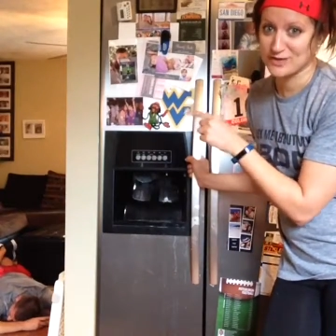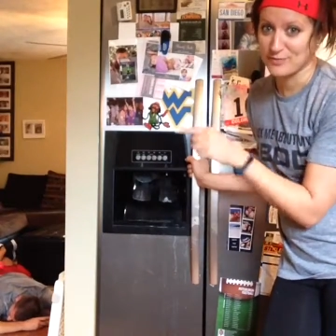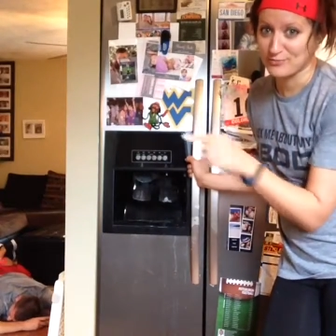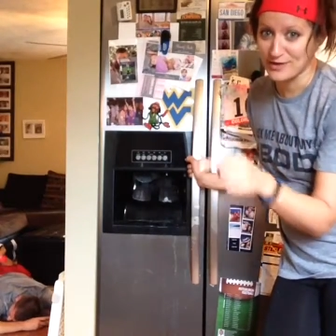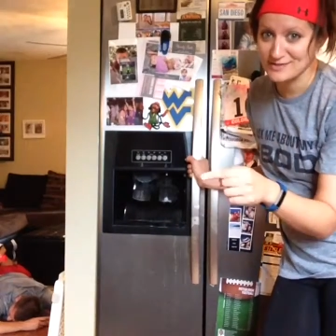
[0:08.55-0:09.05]
We
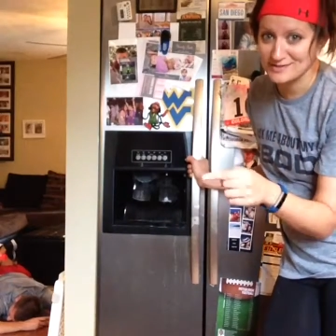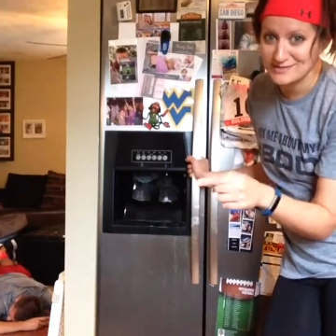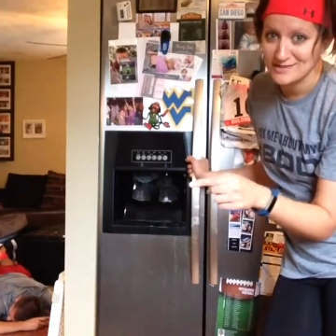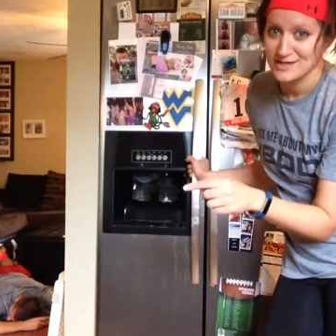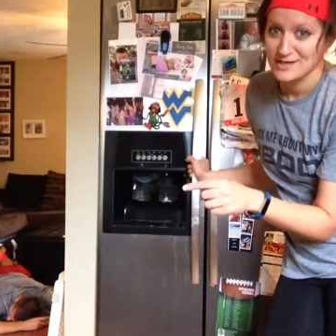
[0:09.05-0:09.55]
got Bryce
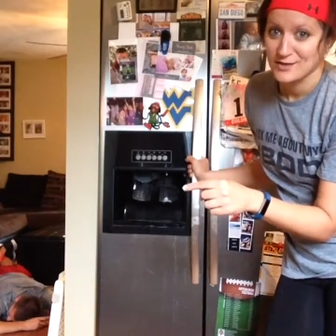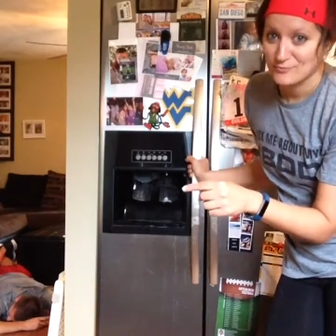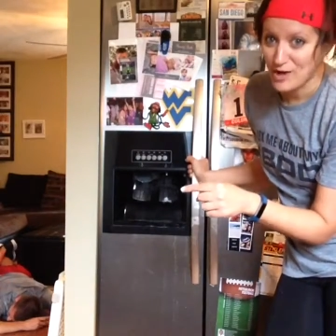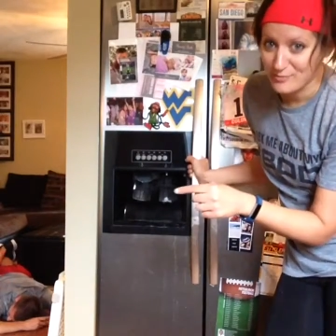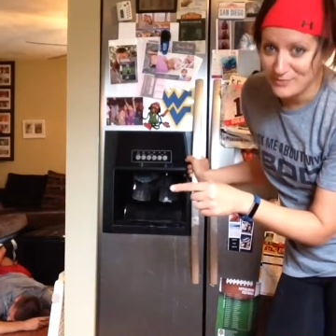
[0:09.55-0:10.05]
and
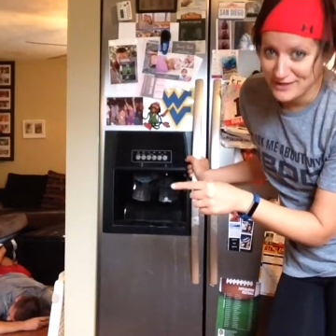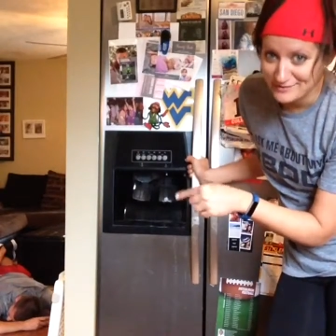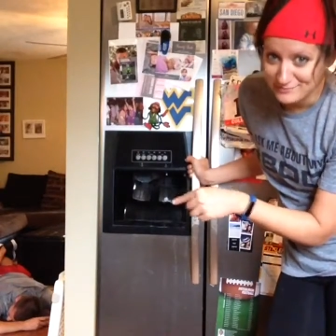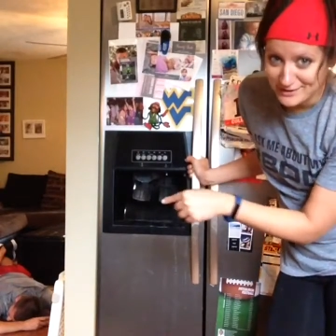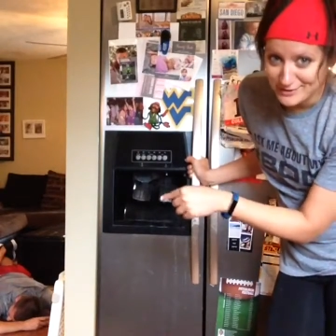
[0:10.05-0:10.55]
Rob
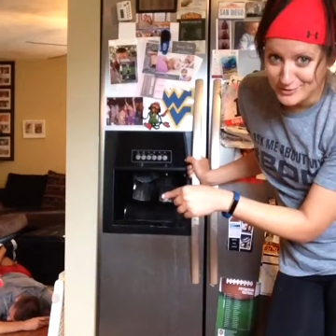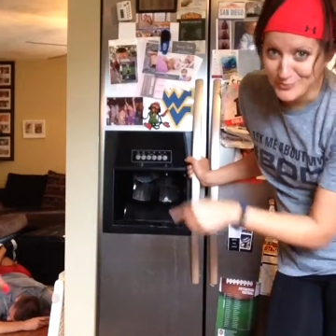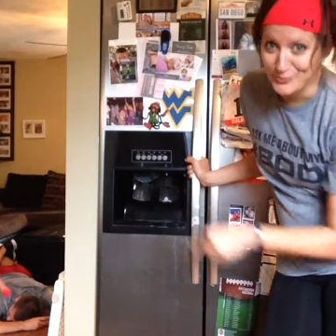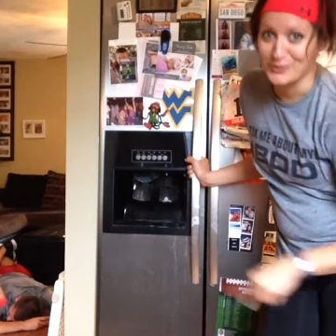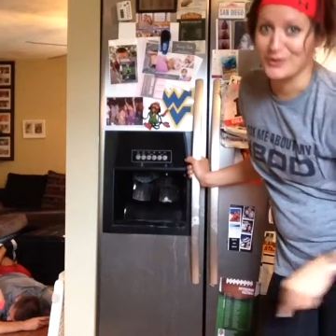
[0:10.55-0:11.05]
Payne playing in the
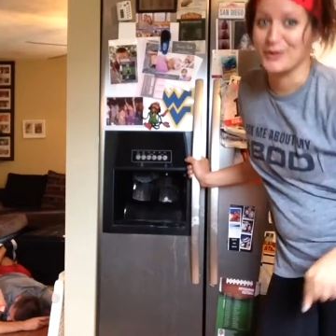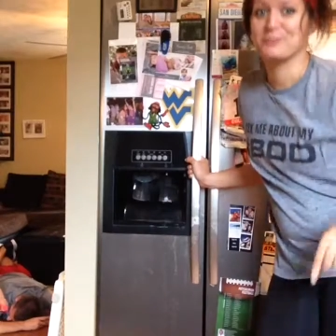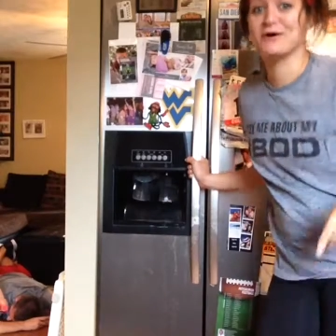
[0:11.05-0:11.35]
corner there.